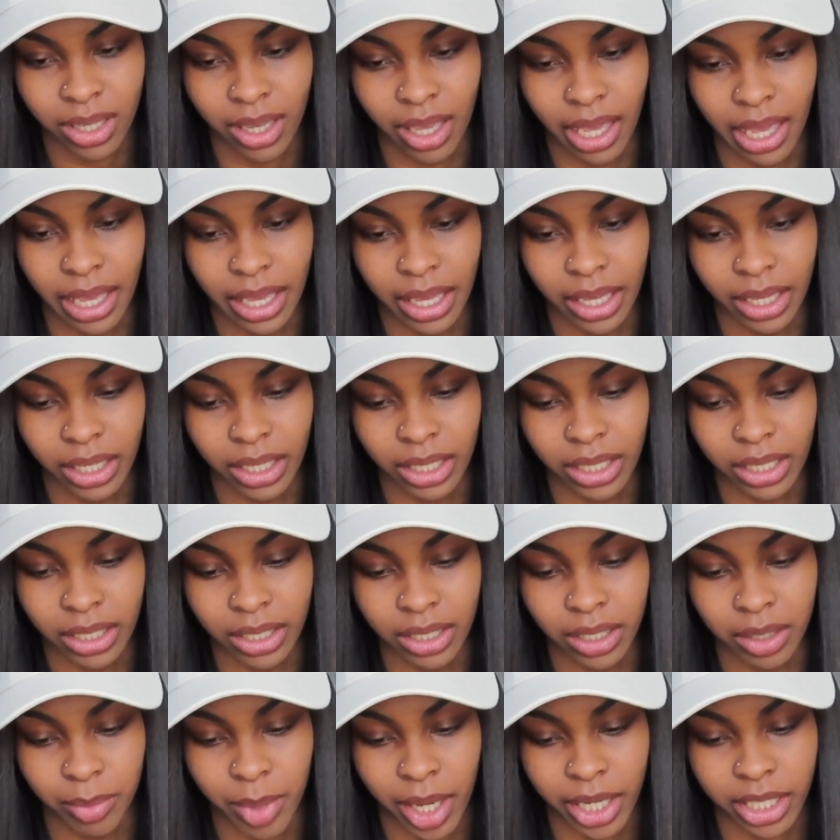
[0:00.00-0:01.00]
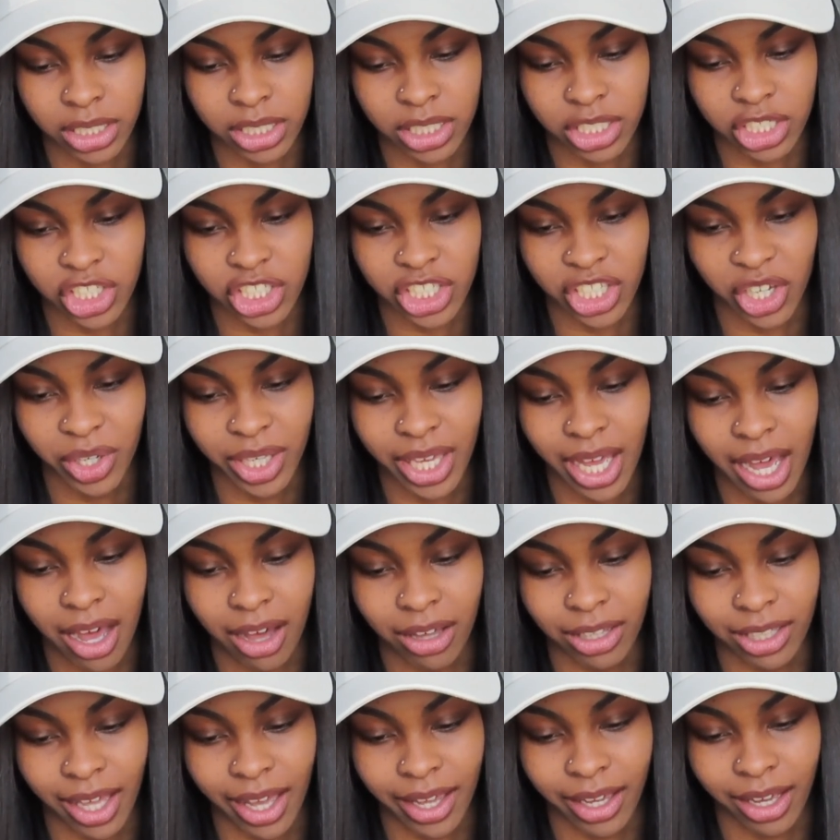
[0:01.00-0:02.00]
and I can just show
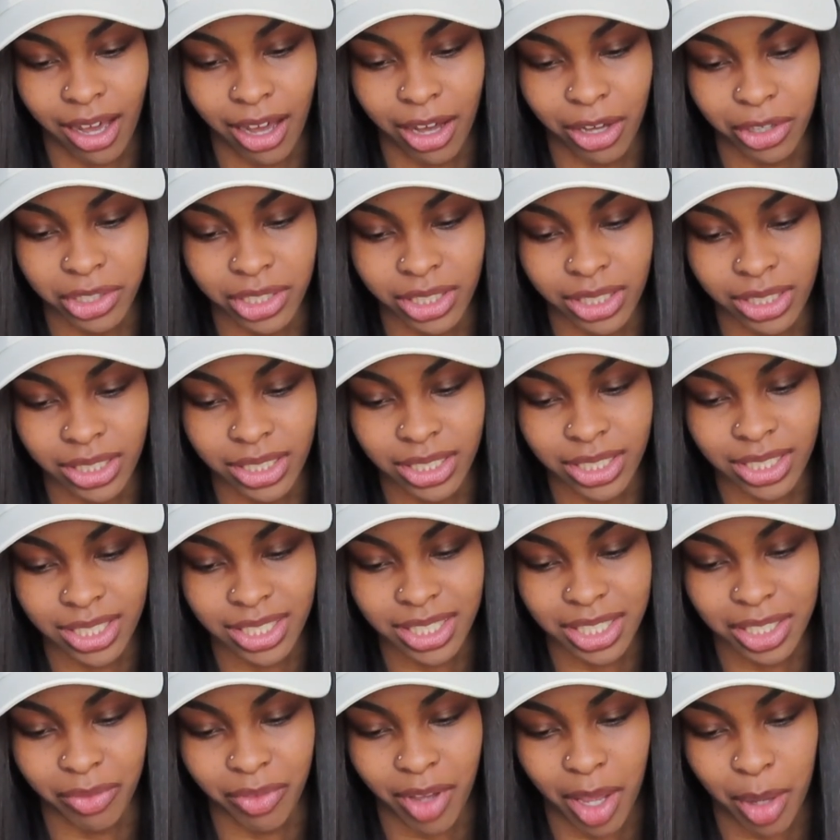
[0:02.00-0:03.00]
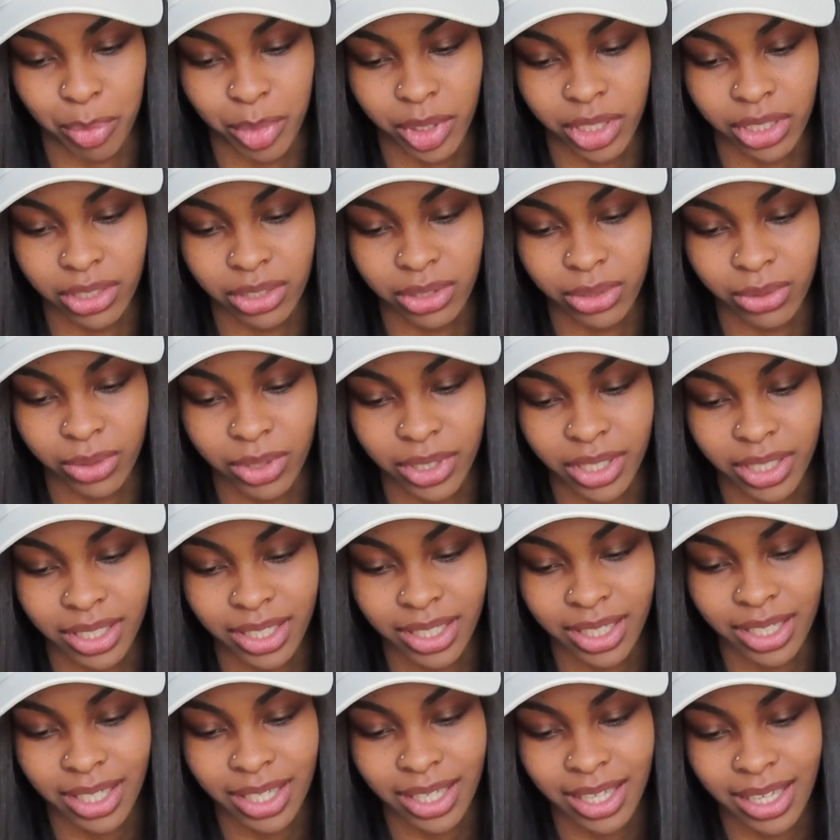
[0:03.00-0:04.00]
y'all like all the little stuff I've been
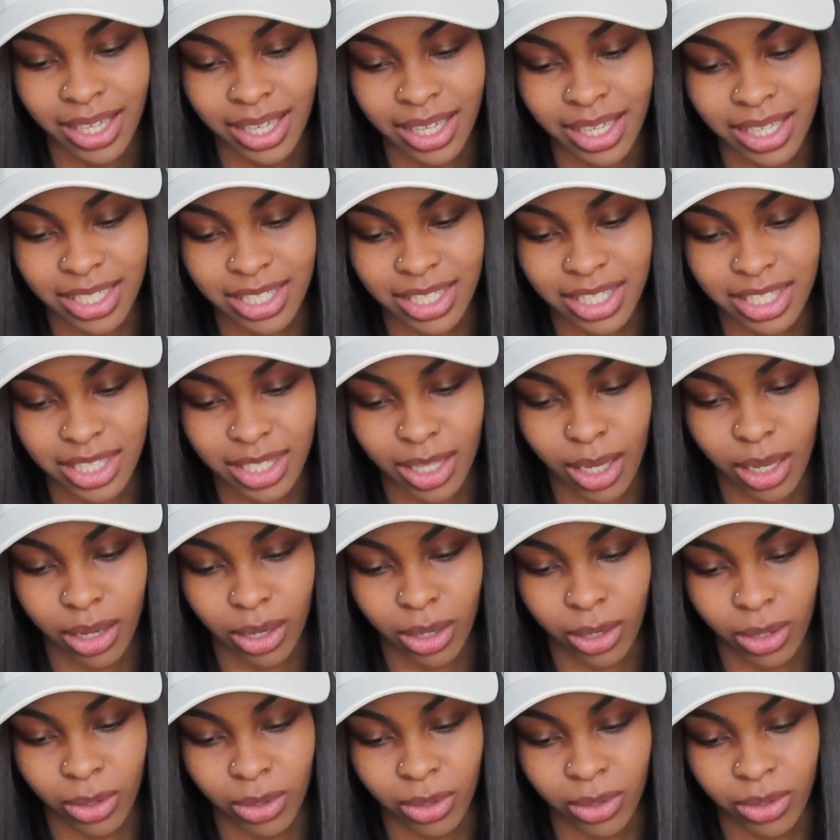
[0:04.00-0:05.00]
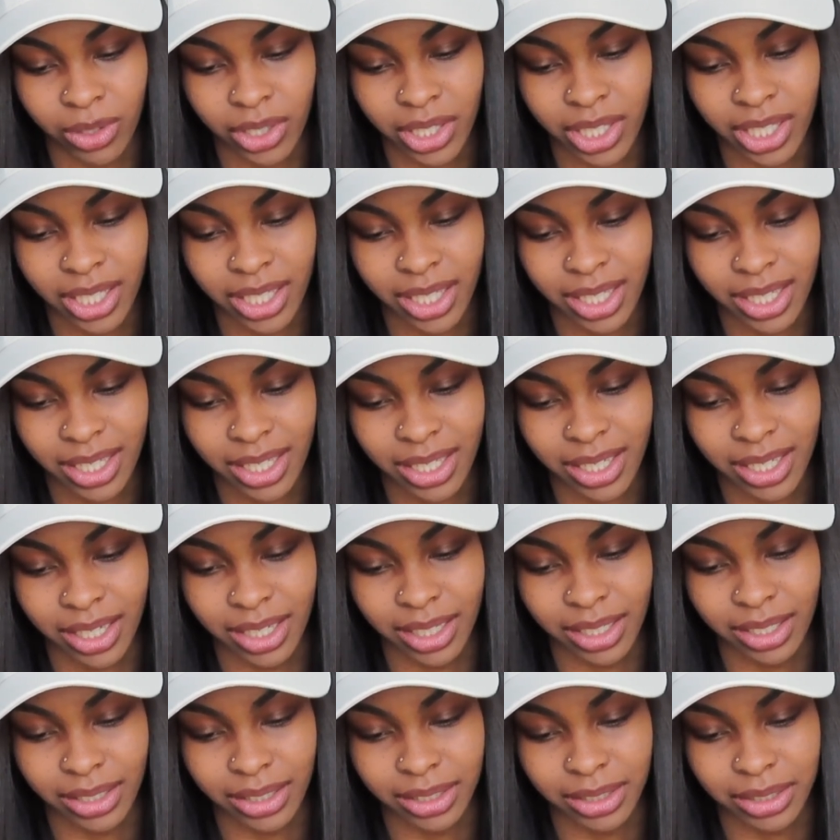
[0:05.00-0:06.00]
doing. So
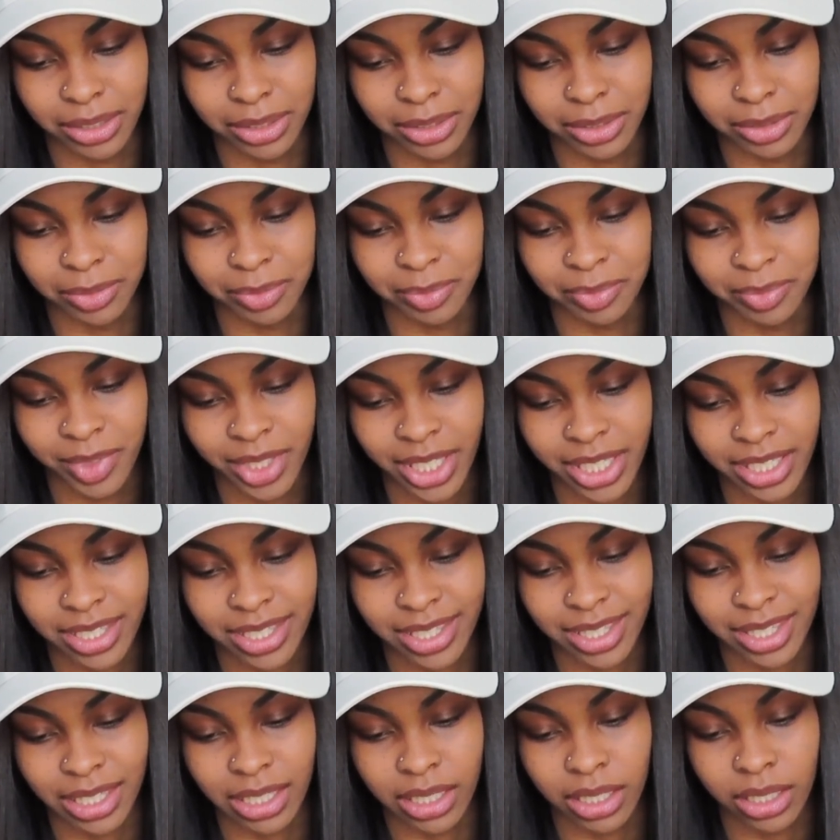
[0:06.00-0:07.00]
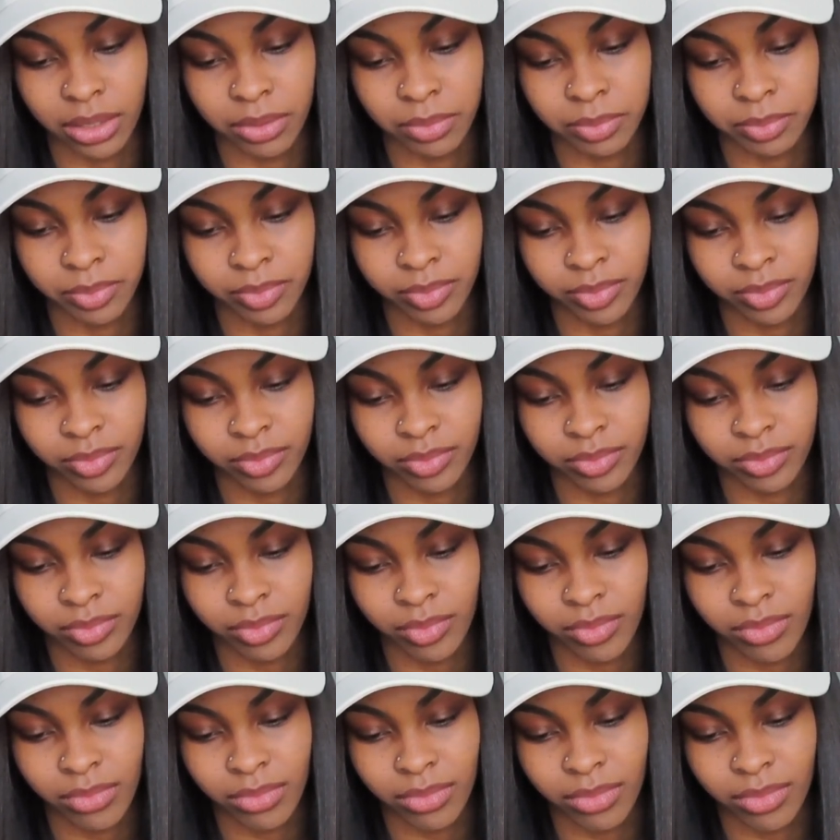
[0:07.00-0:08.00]
let's see.
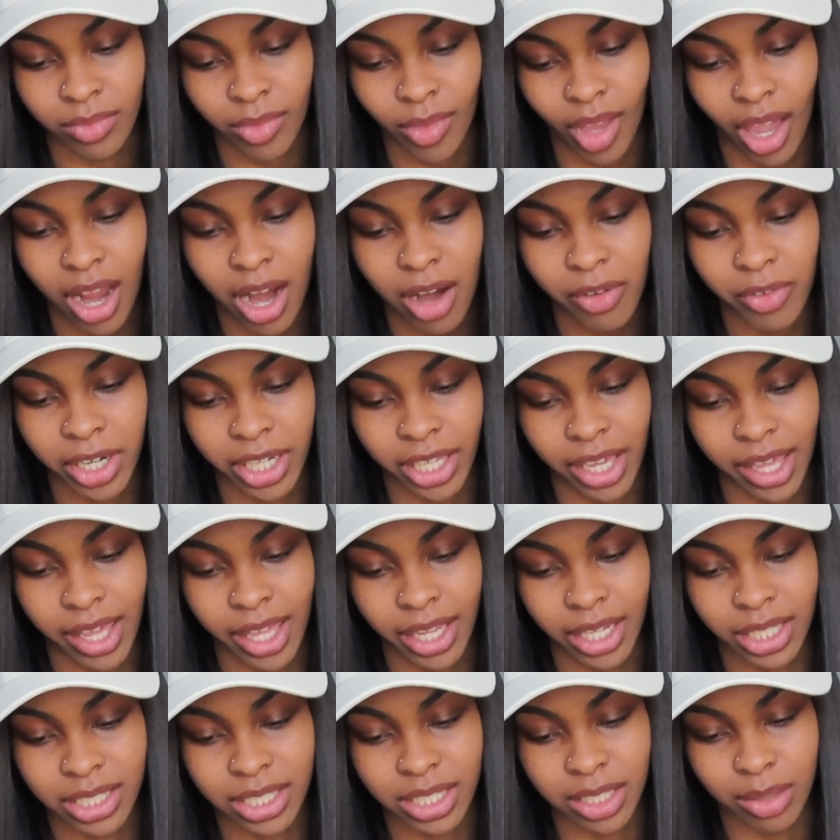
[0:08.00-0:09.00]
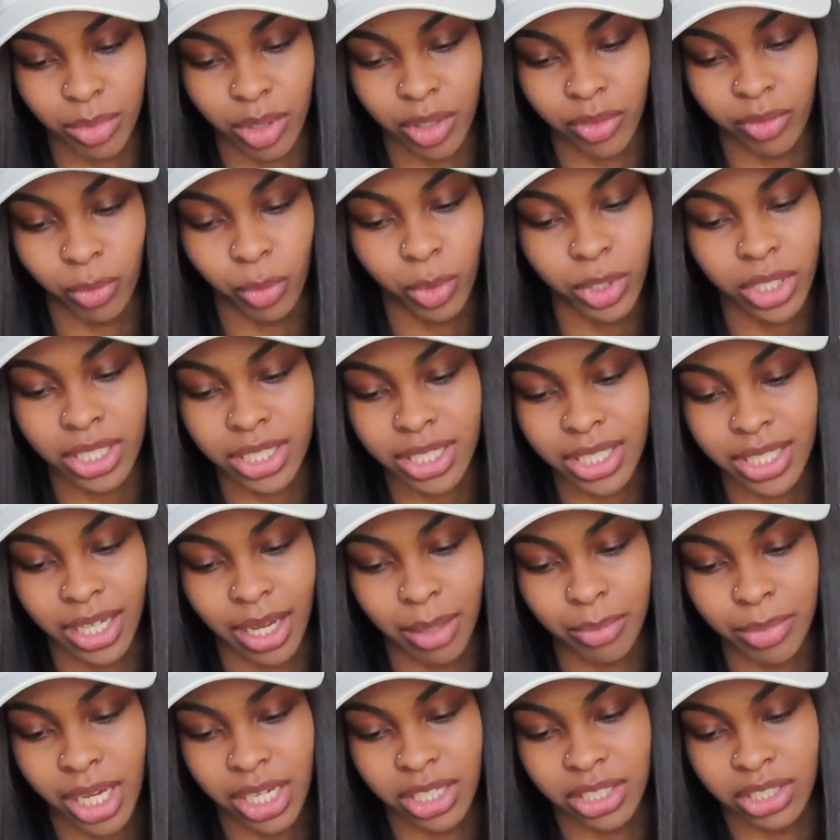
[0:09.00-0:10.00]
I already edited some of, well yeah,
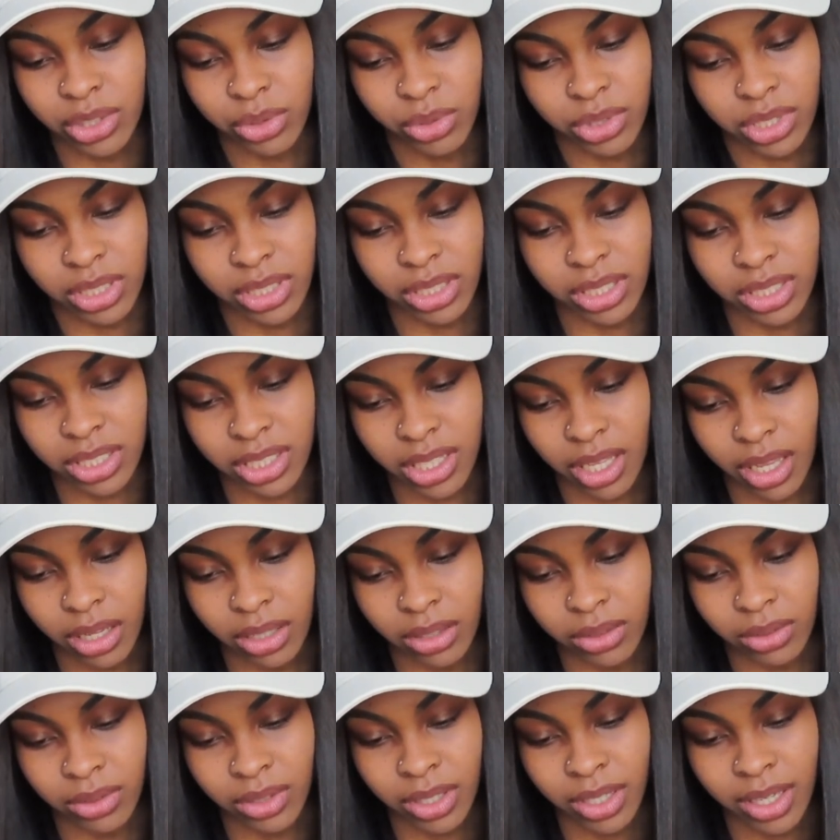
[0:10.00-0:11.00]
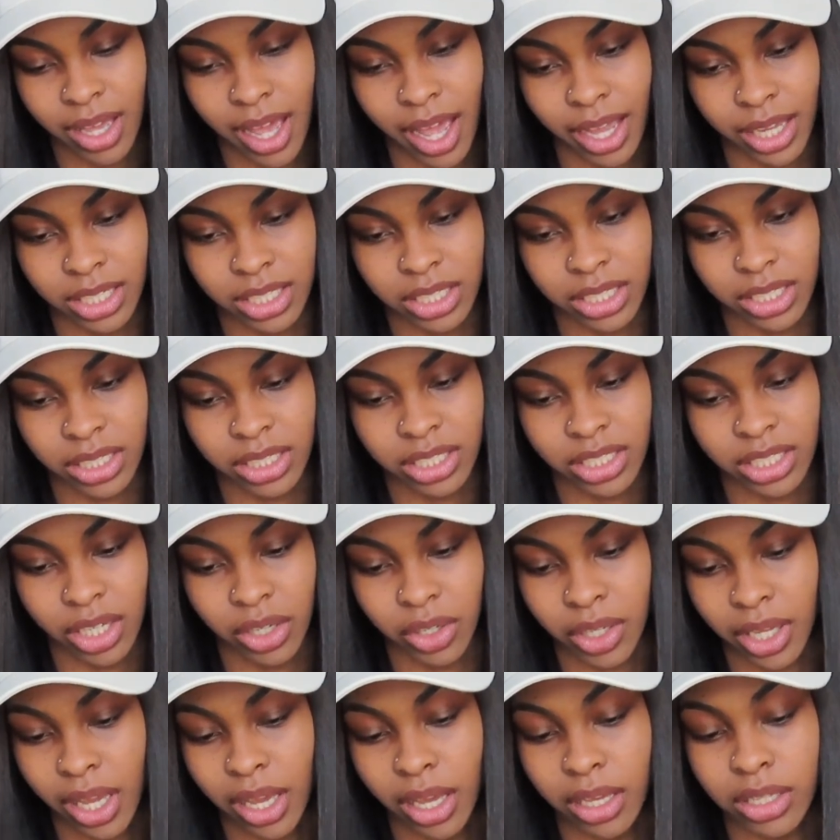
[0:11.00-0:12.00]
I'm not using it, so I can just
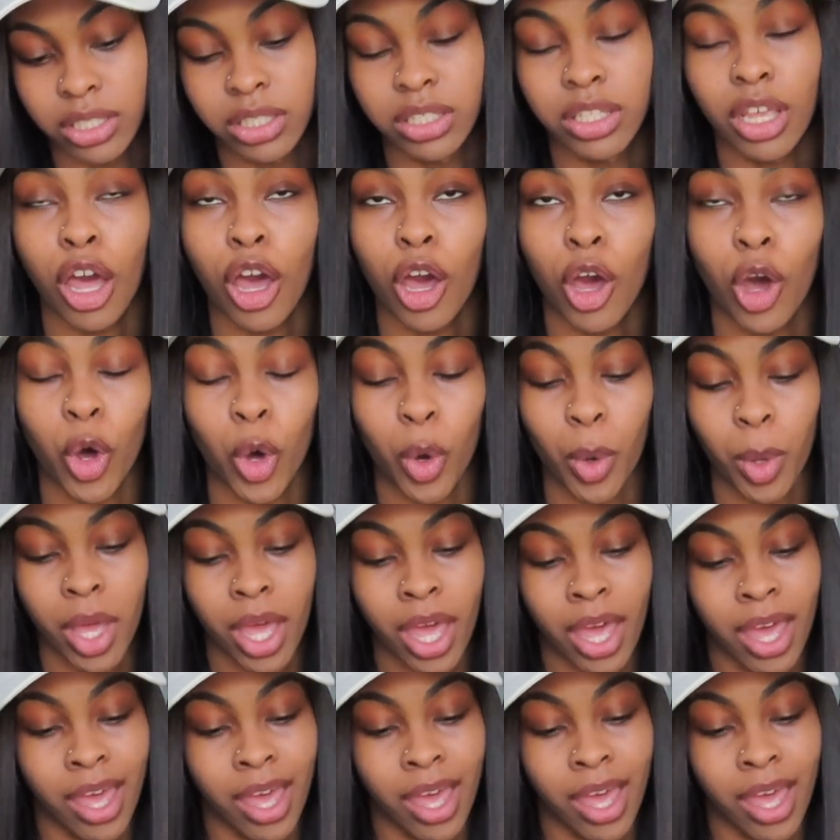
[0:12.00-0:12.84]
show y'all. So